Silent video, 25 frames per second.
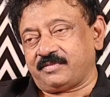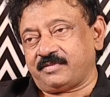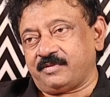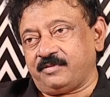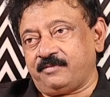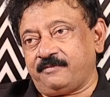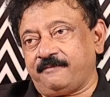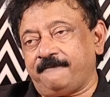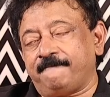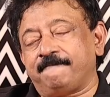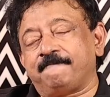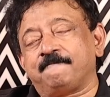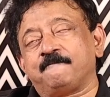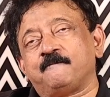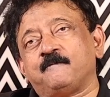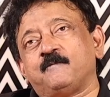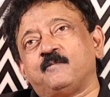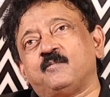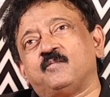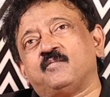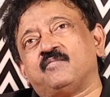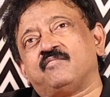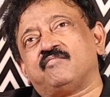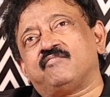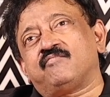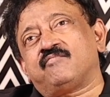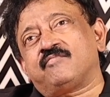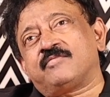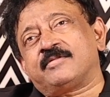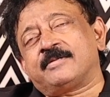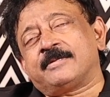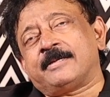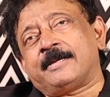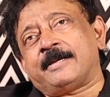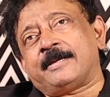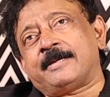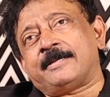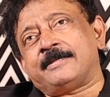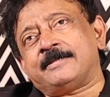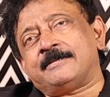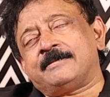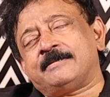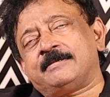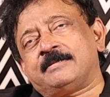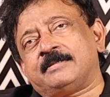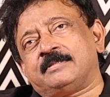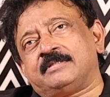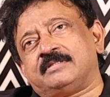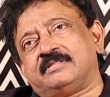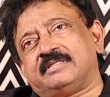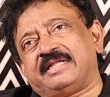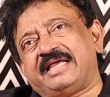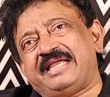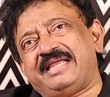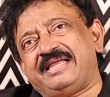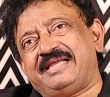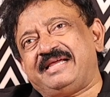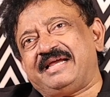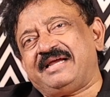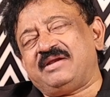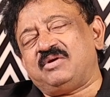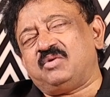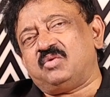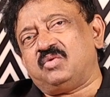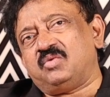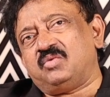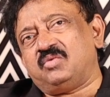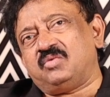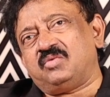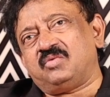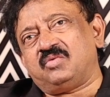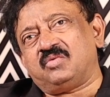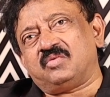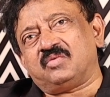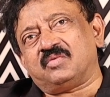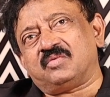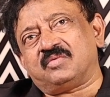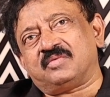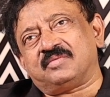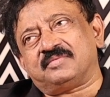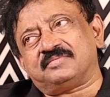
You know, and like, I don't know,